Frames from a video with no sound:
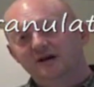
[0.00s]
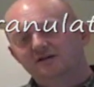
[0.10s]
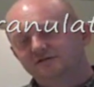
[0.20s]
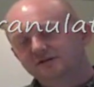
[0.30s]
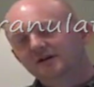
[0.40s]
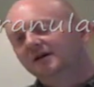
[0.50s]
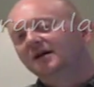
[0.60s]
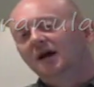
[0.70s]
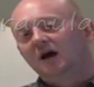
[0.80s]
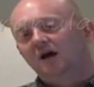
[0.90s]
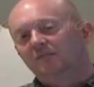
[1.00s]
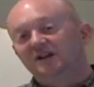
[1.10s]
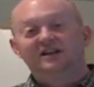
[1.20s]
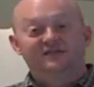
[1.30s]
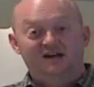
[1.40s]
amount,
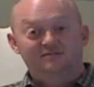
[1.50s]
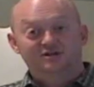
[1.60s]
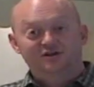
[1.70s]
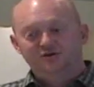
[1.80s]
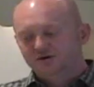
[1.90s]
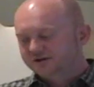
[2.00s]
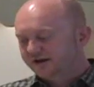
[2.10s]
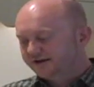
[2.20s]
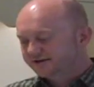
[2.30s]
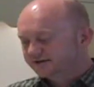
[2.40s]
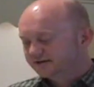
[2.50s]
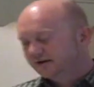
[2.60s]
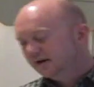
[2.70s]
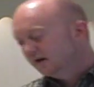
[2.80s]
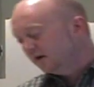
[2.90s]
but leave that up to your taste.
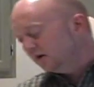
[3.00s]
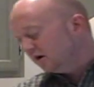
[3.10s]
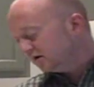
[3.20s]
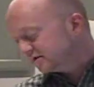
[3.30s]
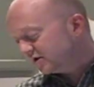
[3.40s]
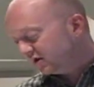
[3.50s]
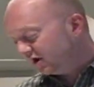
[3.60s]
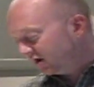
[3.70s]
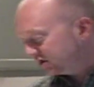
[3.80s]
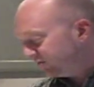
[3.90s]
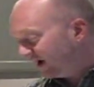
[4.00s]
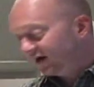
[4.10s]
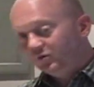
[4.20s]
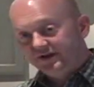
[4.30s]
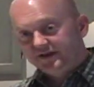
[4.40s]
Also a large
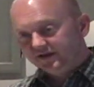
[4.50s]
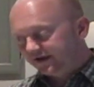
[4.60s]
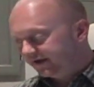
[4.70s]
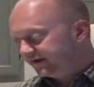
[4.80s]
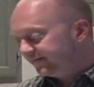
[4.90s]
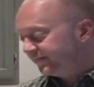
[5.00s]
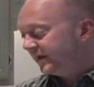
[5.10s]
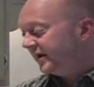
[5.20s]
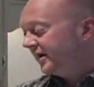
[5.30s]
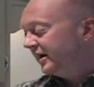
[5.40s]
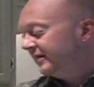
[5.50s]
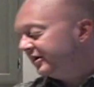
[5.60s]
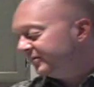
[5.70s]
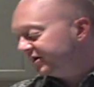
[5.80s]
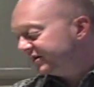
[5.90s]
pot with a lid. And I'm
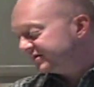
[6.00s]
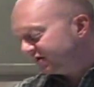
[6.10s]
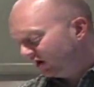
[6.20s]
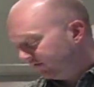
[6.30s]
going to put this